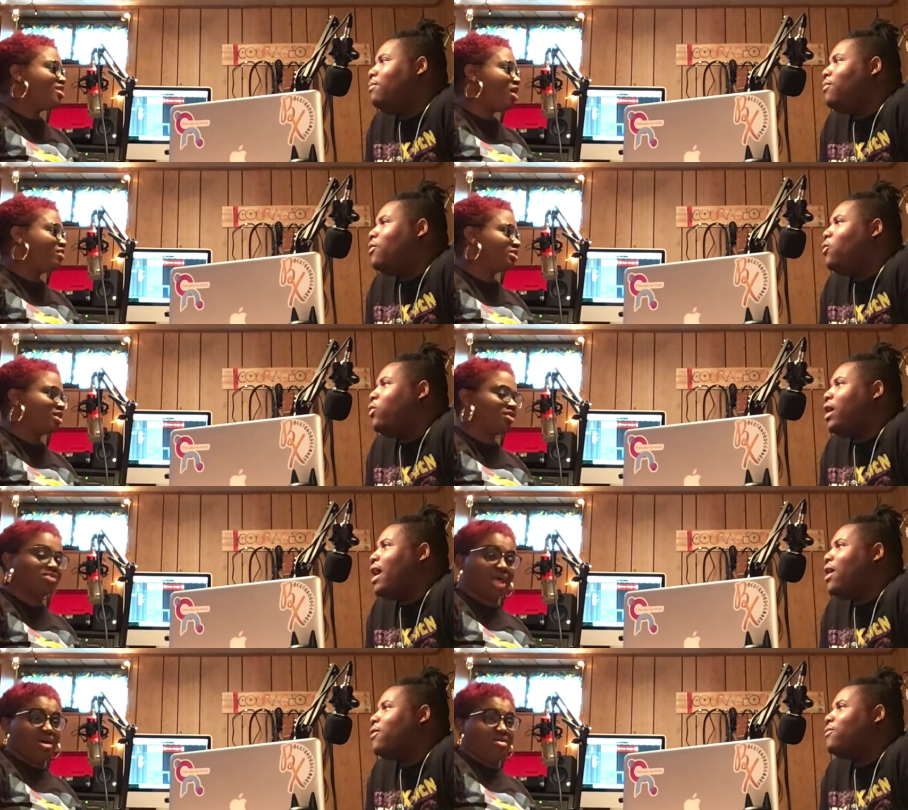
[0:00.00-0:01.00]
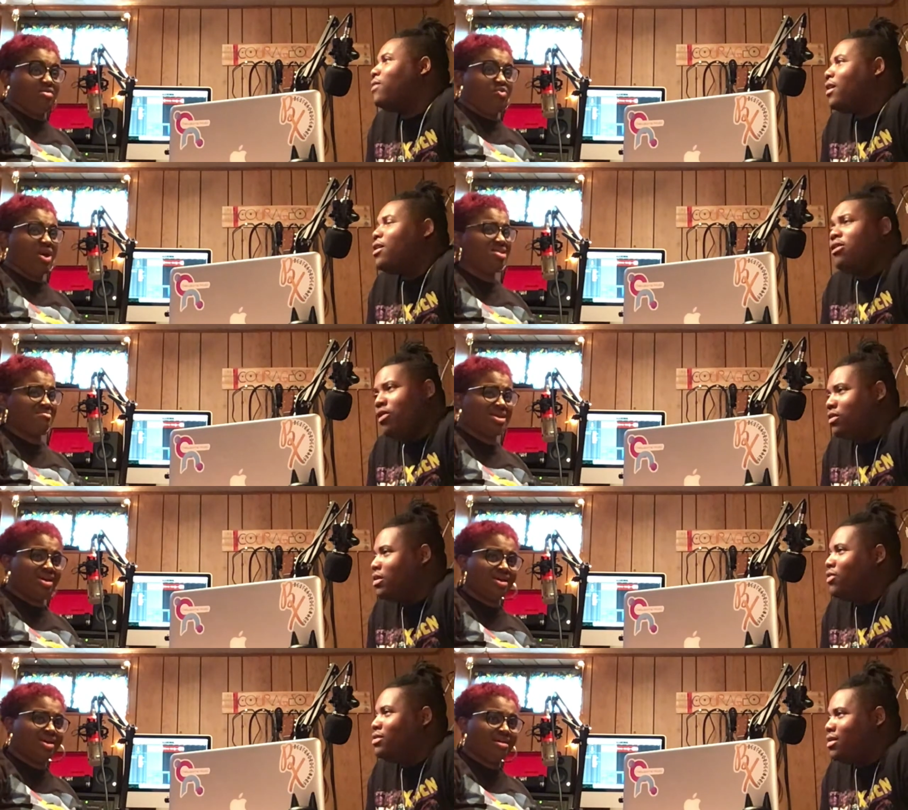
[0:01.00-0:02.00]
Speaker 1: all of a sudden, yeah, I'm like, yeah, wait a
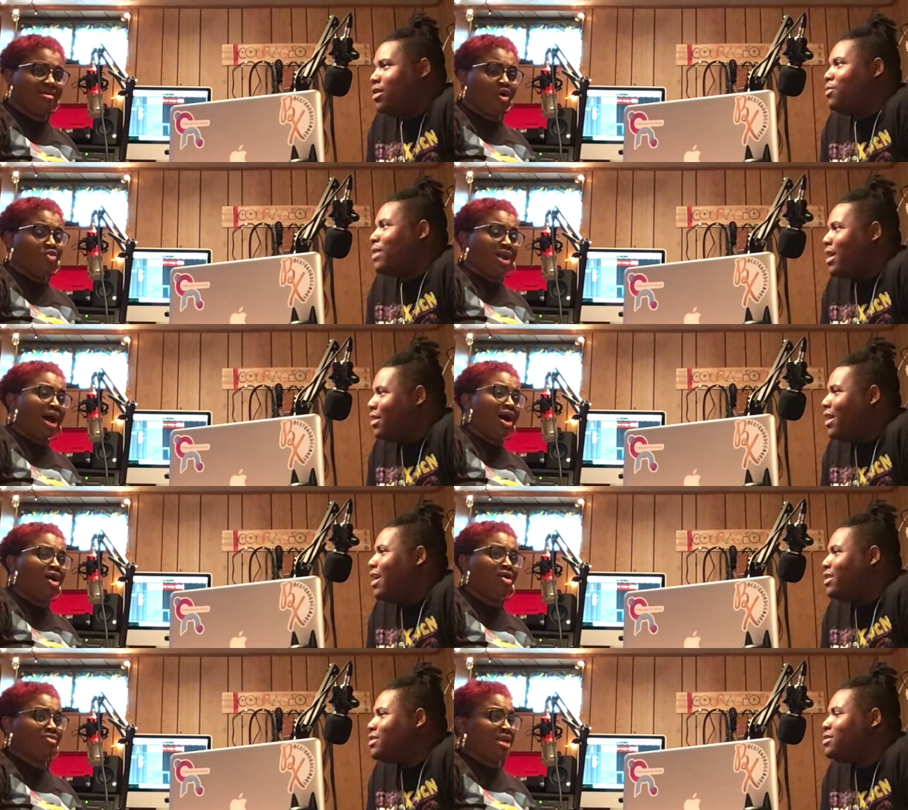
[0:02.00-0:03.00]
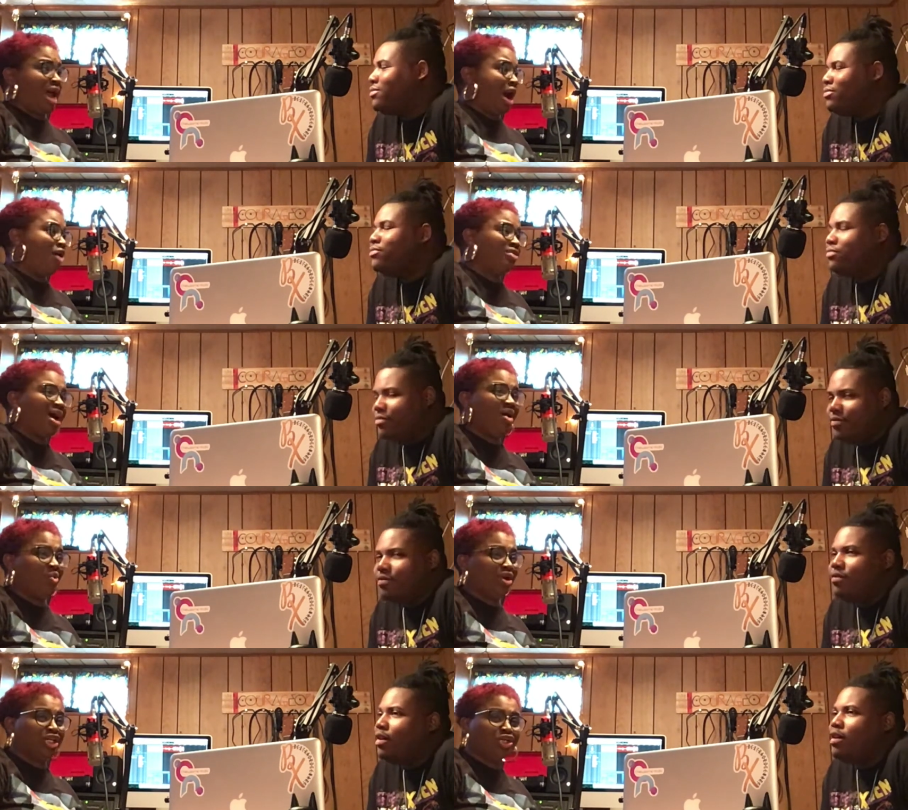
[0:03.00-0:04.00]
minute. Oh, now, now
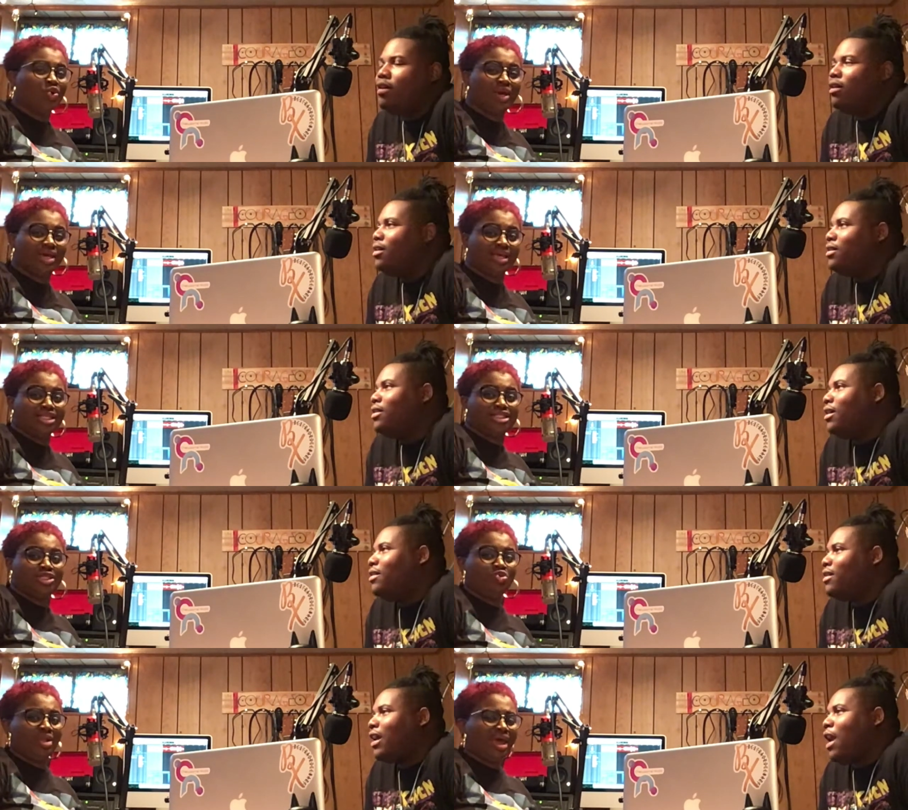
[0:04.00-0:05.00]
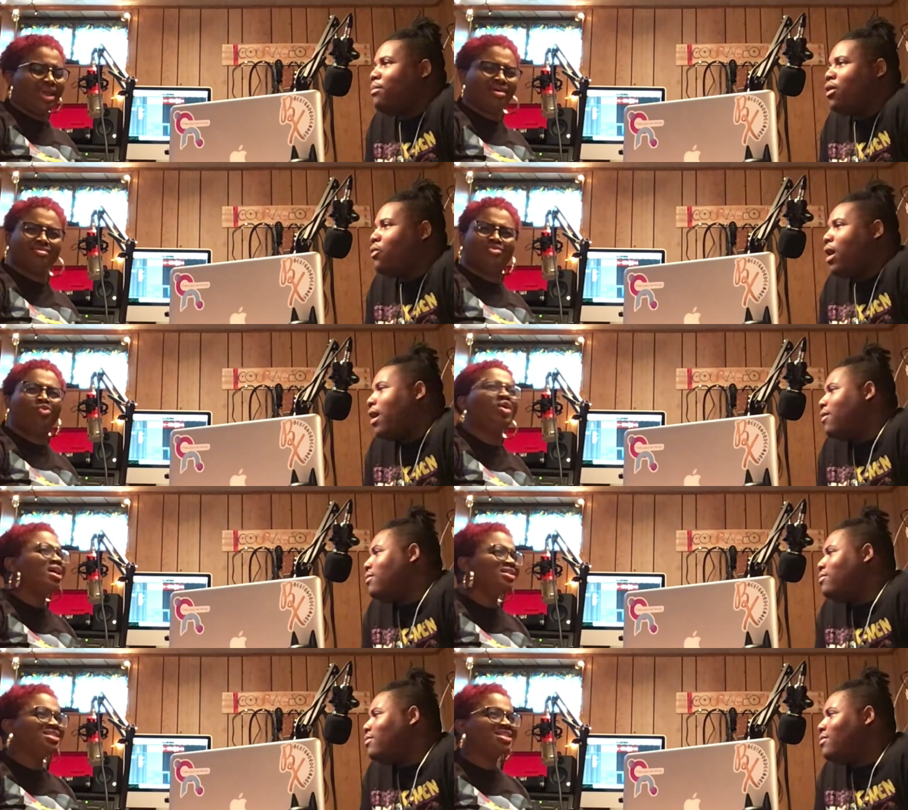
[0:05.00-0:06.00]
y'all want to do it? It's too I late. Right.
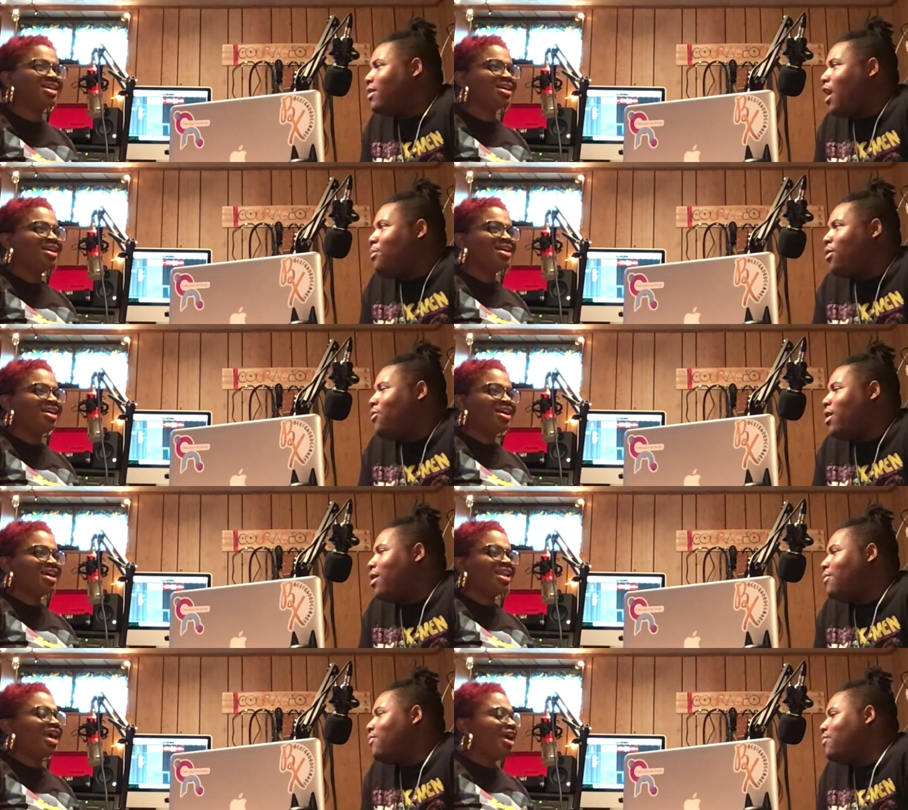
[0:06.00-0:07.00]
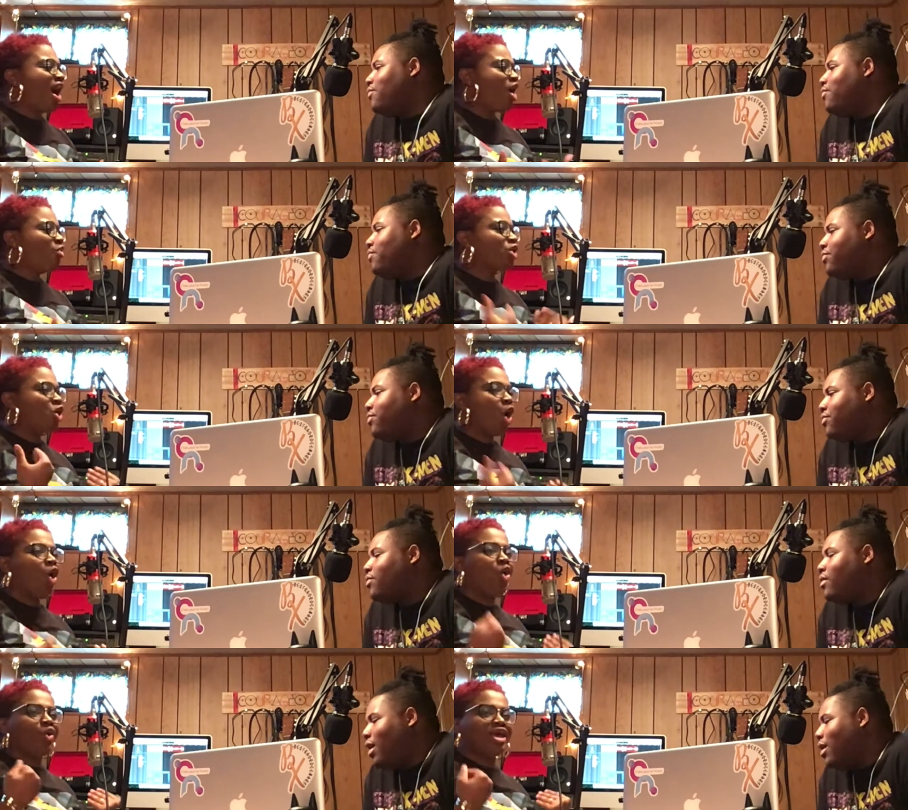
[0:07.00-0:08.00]
What?
Speaker 2: I can't be right.
Speaker 1: Like our
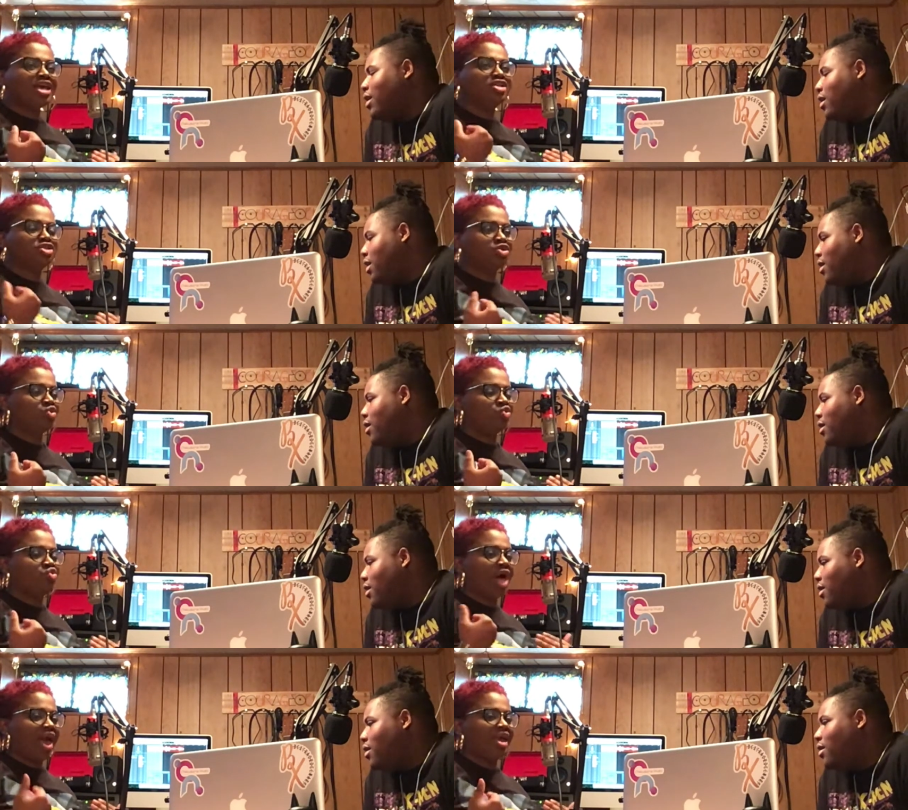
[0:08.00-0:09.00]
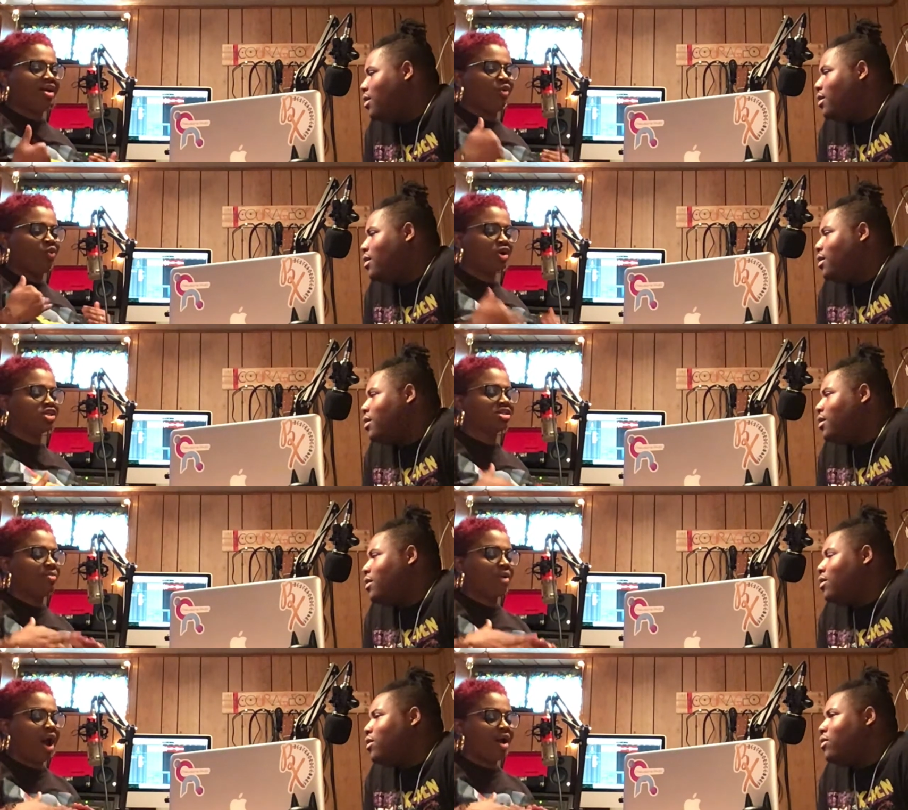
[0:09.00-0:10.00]
goal is it. to like we're
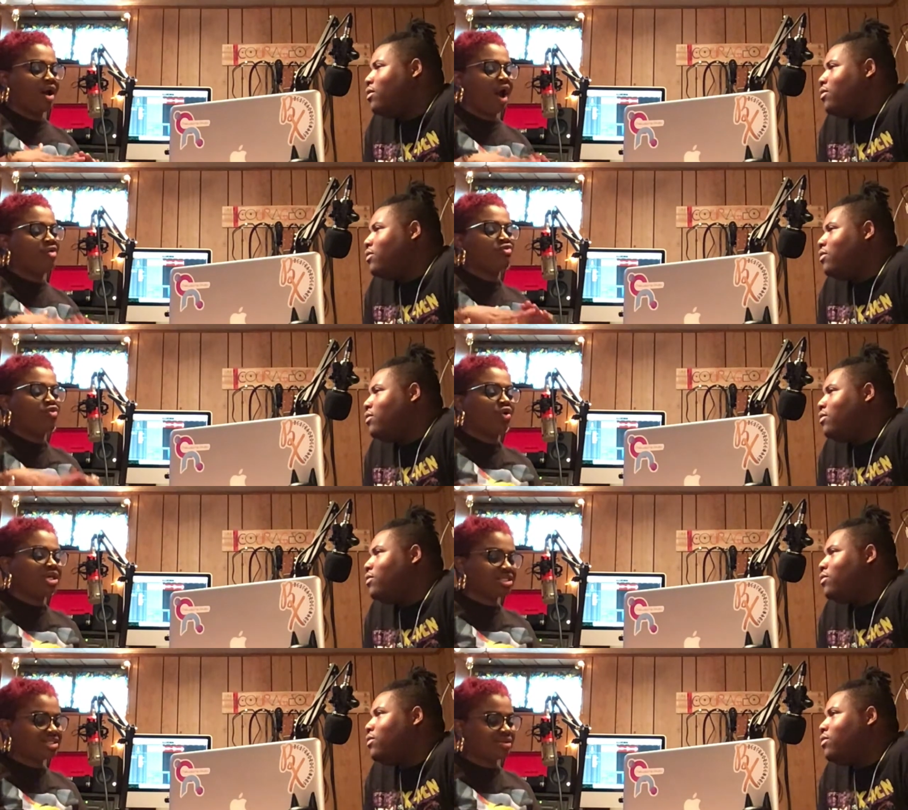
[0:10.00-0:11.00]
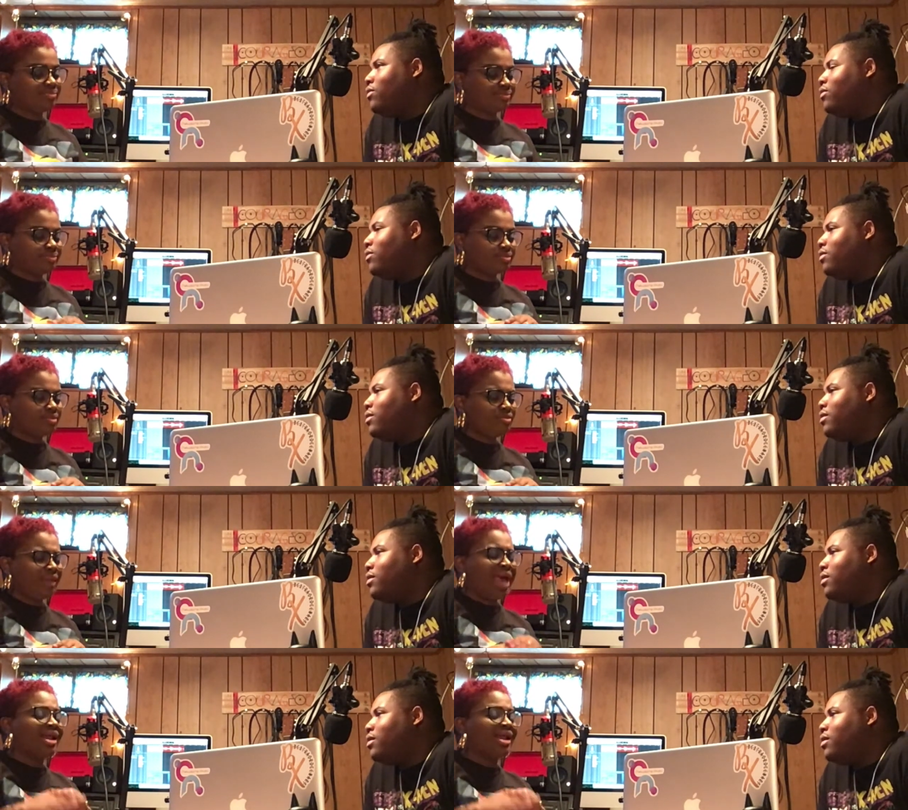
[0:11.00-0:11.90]
so our, our, voice and a